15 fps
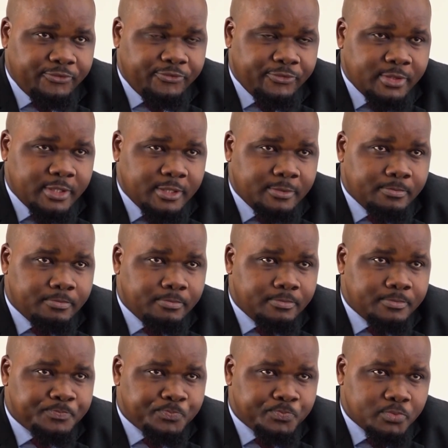
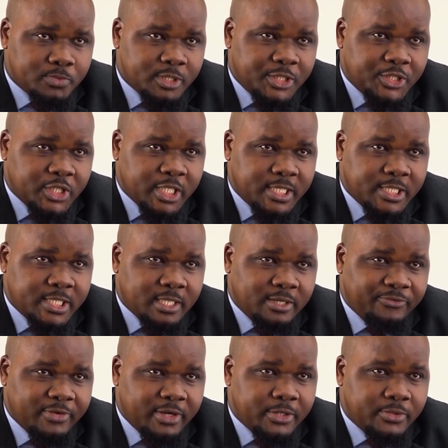the transactional
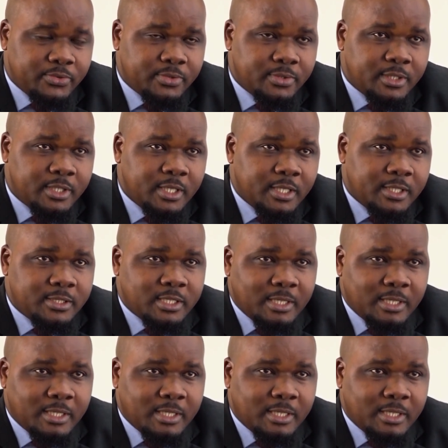value, is